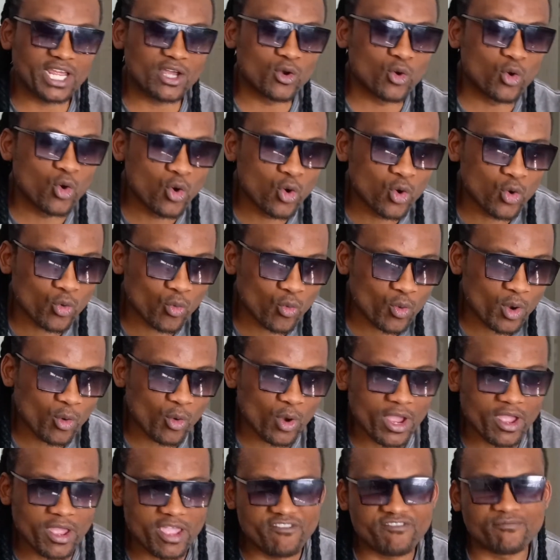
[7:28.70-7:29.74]
go,
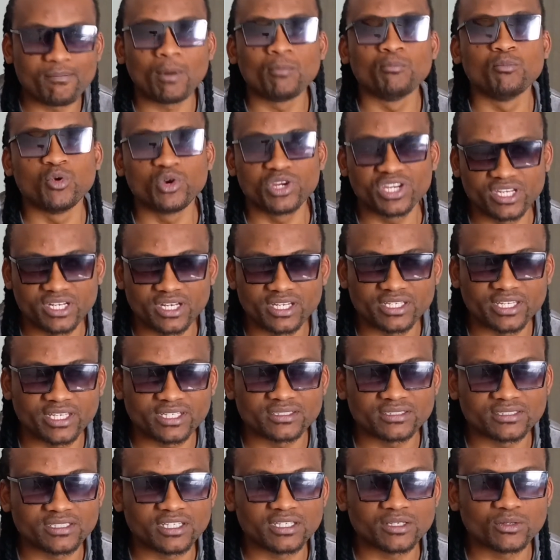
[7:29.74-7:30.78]
if Bambugile,
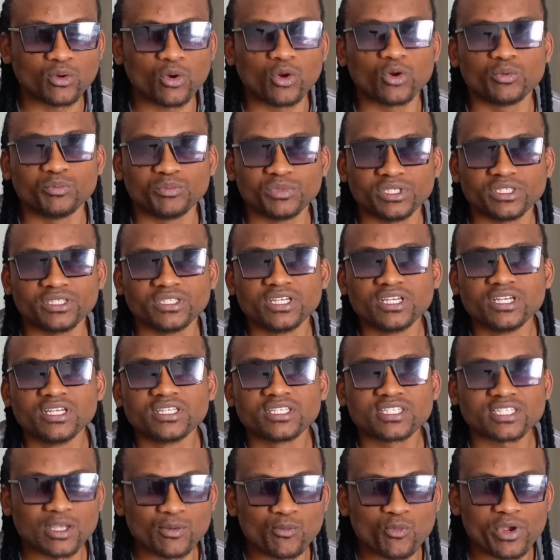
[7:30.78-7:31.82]
then they call me
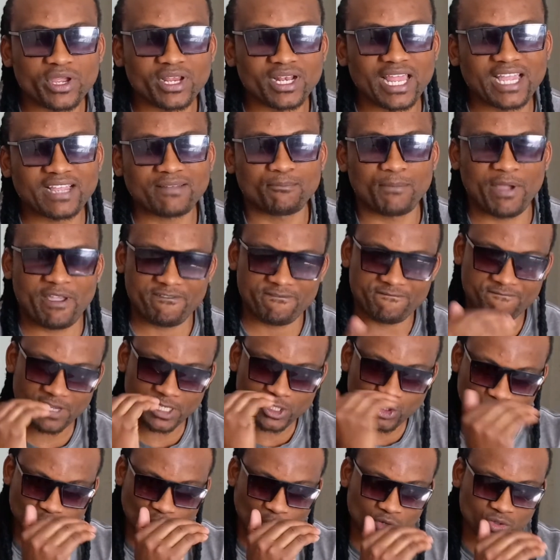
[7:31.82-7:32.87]
somewhere. Like my
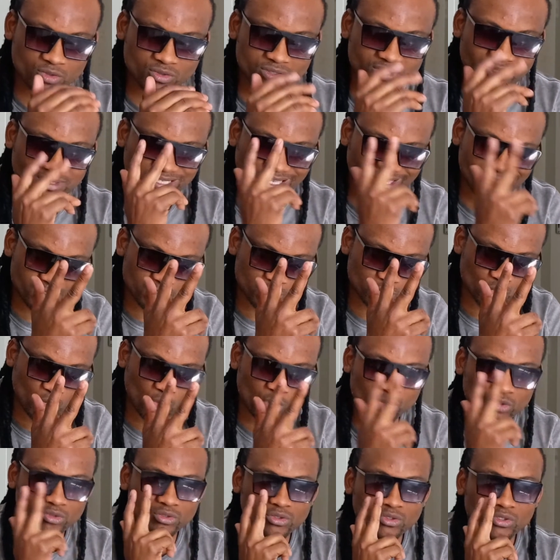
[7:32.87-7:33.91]
first song, second
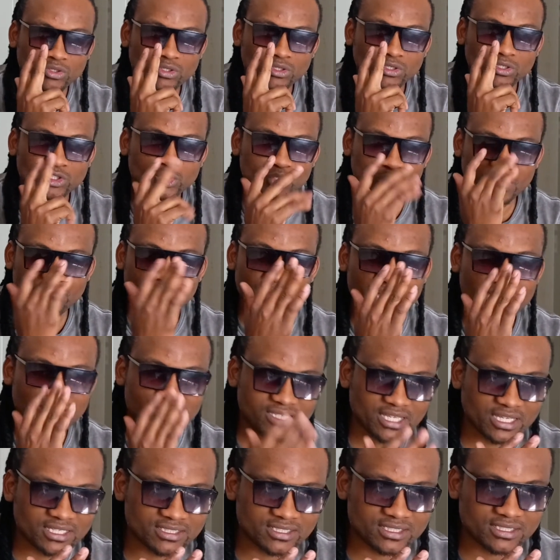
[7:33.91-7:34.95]
song, during my
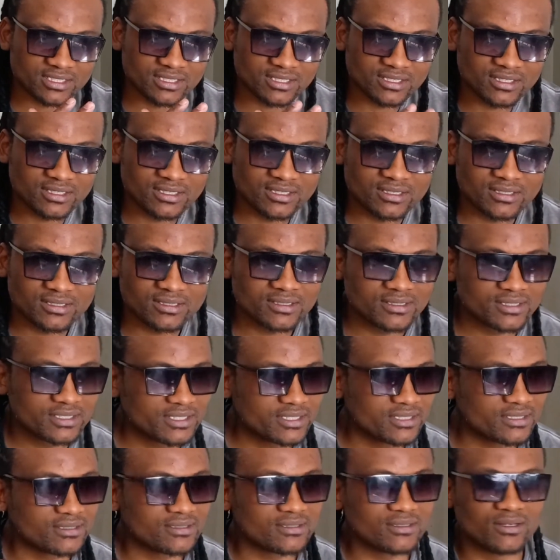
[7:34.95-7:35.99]
set,
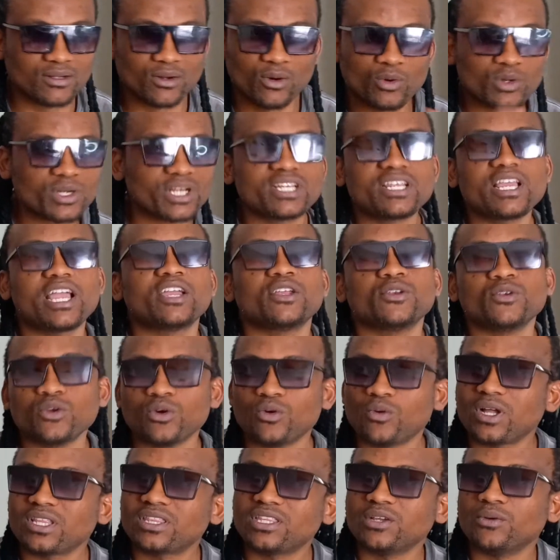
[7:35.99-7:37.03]
already I know
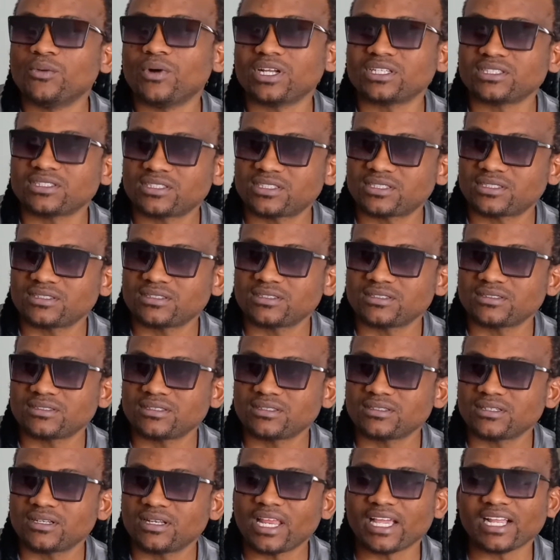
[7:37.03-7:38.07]
what they want.
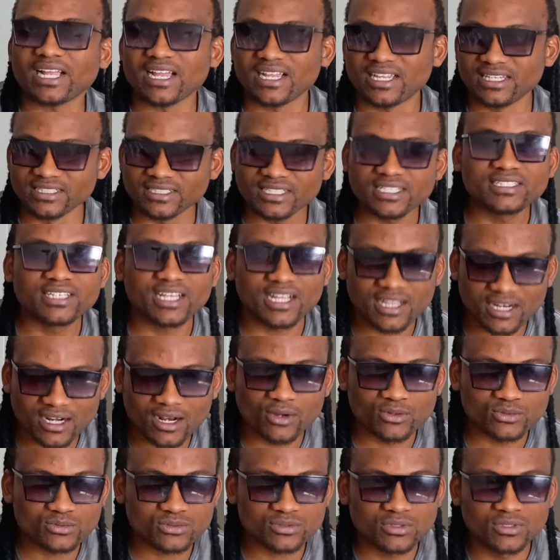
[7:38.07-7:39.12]
Like I can read the
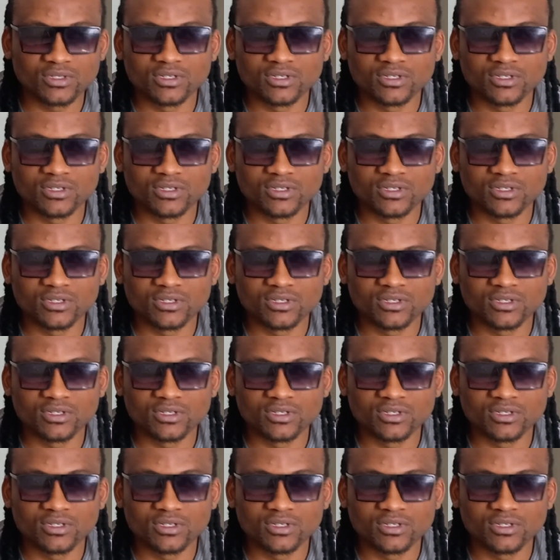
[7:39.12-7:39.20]
crowd.